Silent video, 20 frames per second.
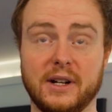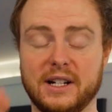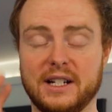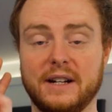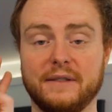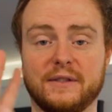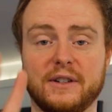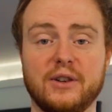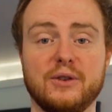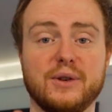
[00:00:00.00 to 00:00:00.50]
gonna
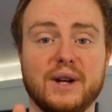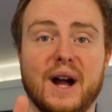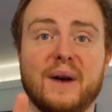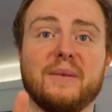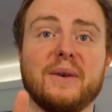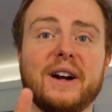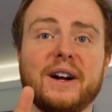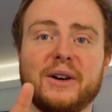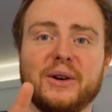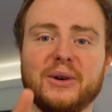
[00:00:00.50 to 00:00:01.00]
have 2
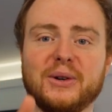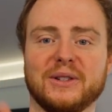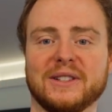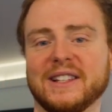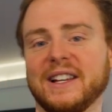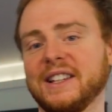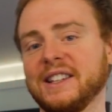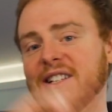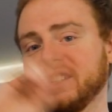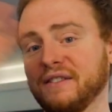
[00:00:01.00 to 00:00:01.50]
camera angles,
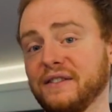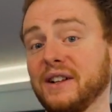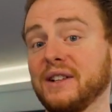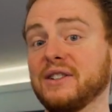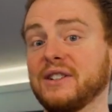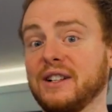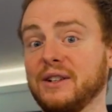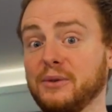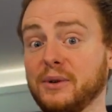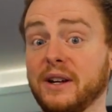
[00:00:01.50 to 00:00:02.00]
and then
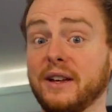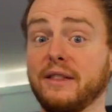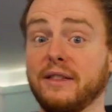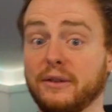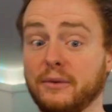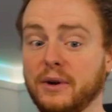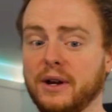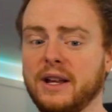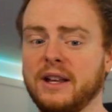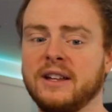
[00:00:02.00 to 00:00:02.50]
eventually we'll get
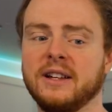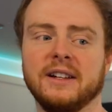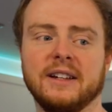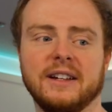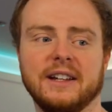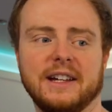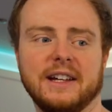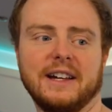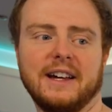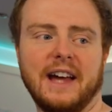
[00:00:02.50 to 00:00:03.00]
3,
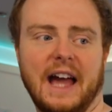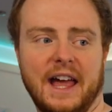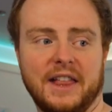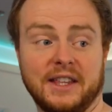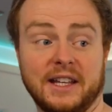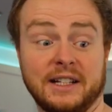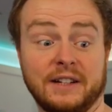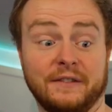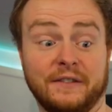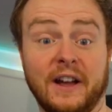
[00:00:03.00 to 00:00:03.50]
and
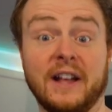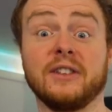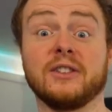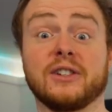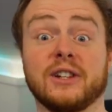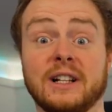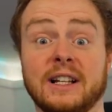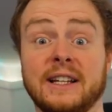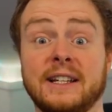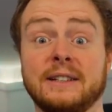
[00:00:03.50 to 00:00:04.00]
then
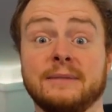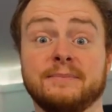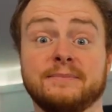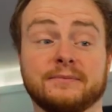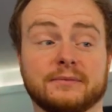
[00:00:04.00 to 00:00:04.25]
eventually